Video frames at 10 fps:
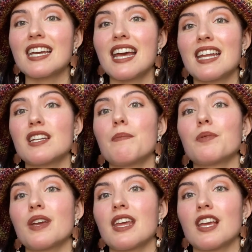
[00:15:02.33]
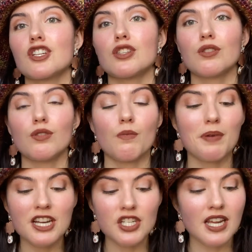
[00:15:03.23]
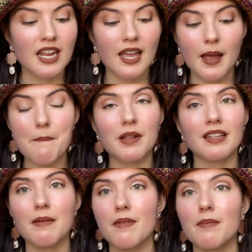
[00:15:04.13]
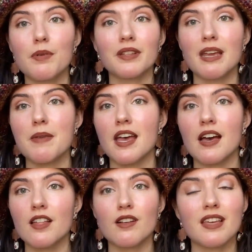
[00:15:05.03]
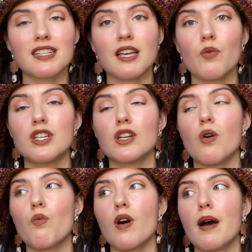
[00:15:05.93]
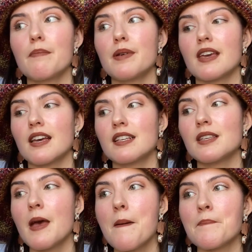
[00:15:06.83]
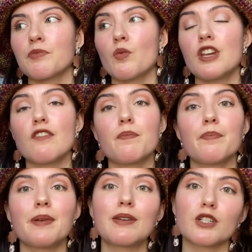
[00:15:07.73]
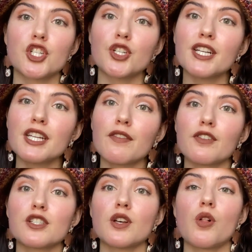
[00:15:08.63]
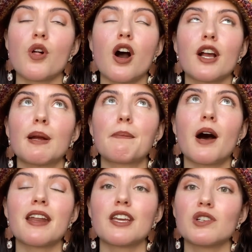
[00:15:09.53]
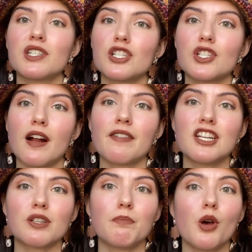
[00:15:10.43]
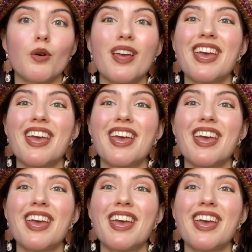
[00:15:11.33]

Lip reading: can end up leading to binge eating, bulimia, other things that we don't want, because when you've been restricting for so long, your body goes into starvation mode